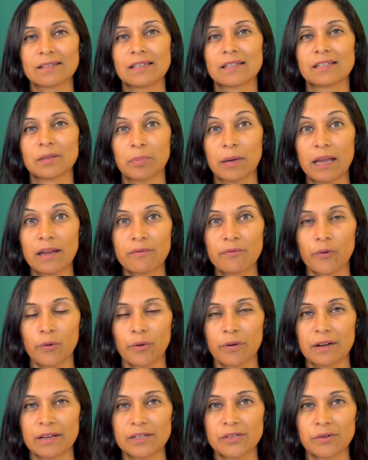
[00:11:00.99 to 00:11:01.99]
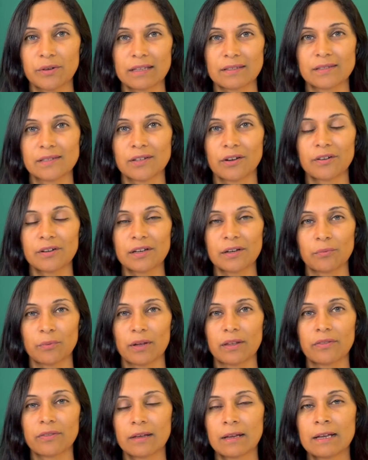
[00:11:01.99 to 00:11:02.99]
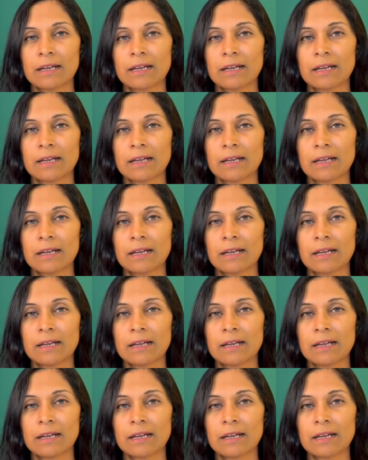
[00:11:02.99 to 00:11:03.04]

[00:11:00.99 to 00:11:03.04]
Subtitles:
and to pay for and to get started with.